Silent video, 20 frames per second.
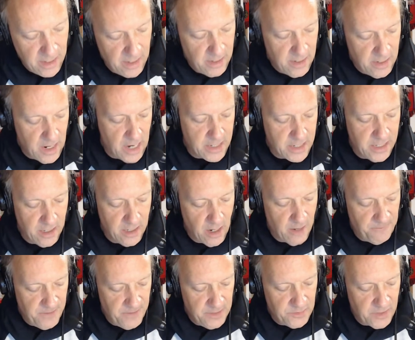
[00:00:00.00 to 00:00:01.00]
knocking
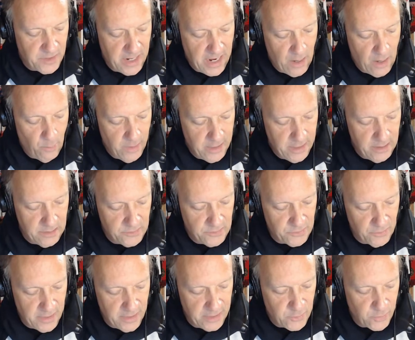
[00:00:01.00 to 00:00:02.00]
off East Coweta.
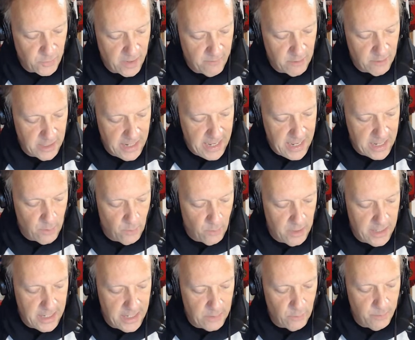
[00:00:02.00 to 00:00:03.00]
So they travel to
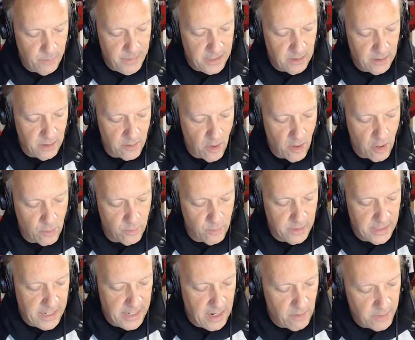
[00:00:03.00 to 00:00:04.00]
Etowah. Etowah beat
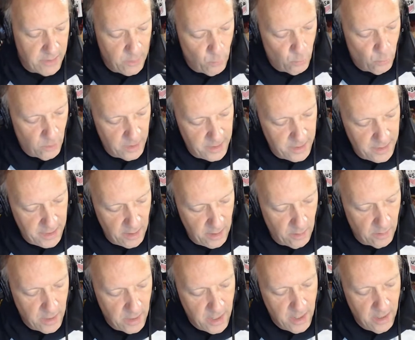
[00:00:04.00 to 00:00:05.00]
Colquitt County 1-0.